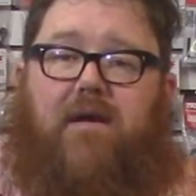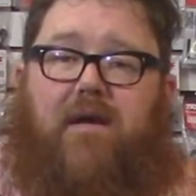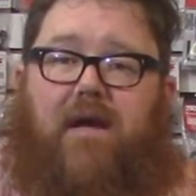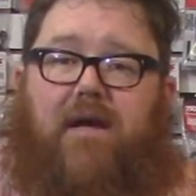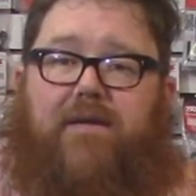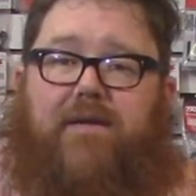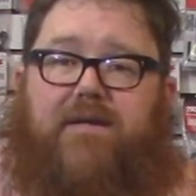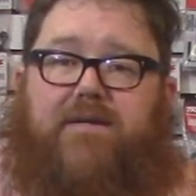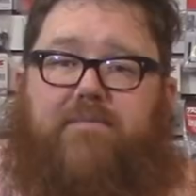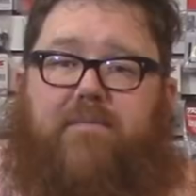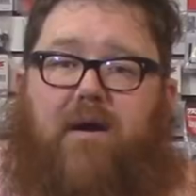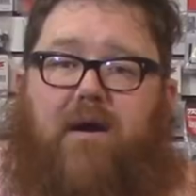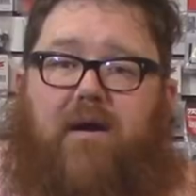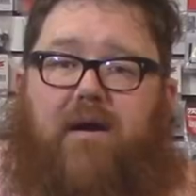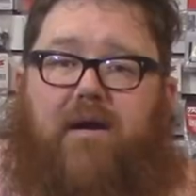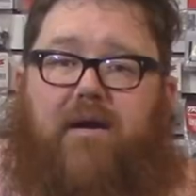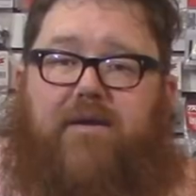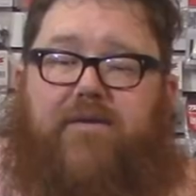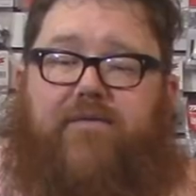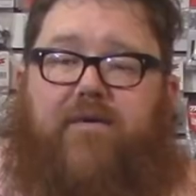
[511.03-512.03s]
in this
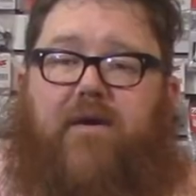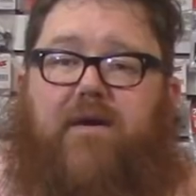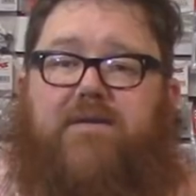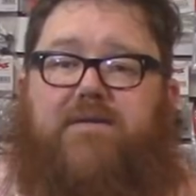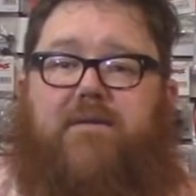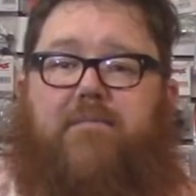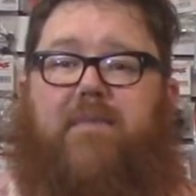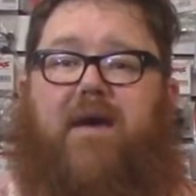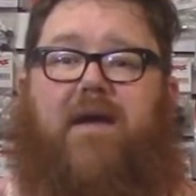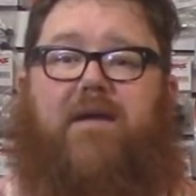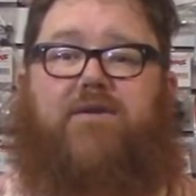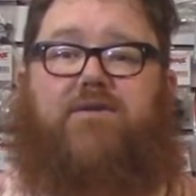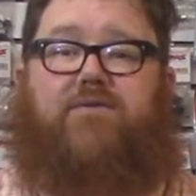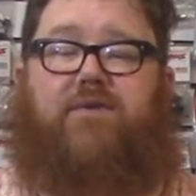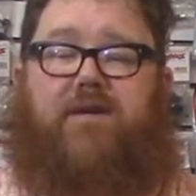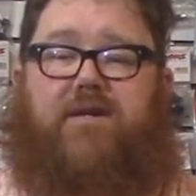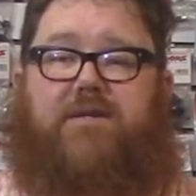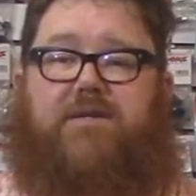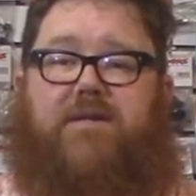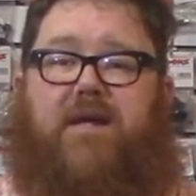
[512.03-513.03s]
market as far as the
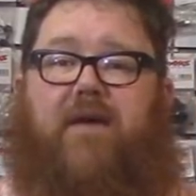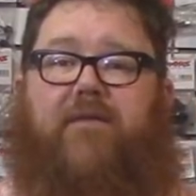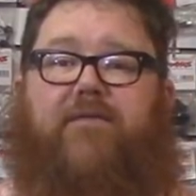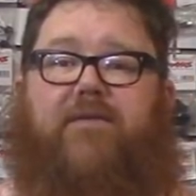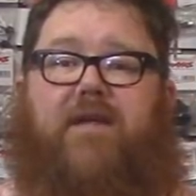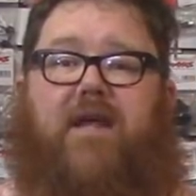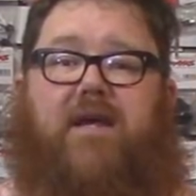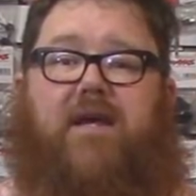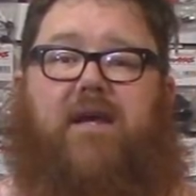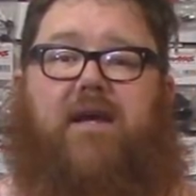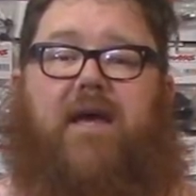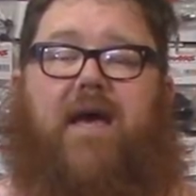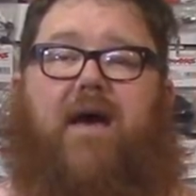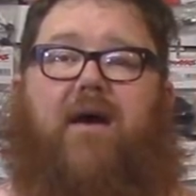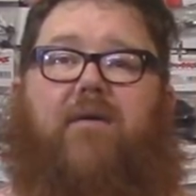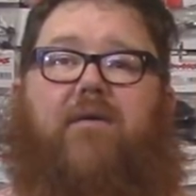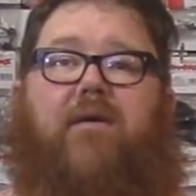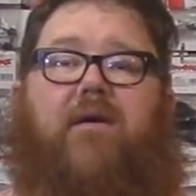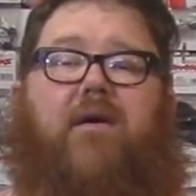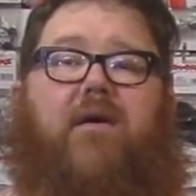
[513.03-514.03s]
mainstream stuff, taking
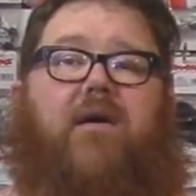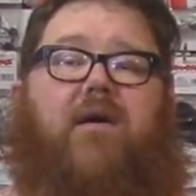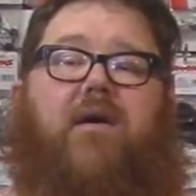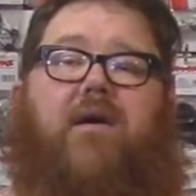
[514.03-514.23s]
out,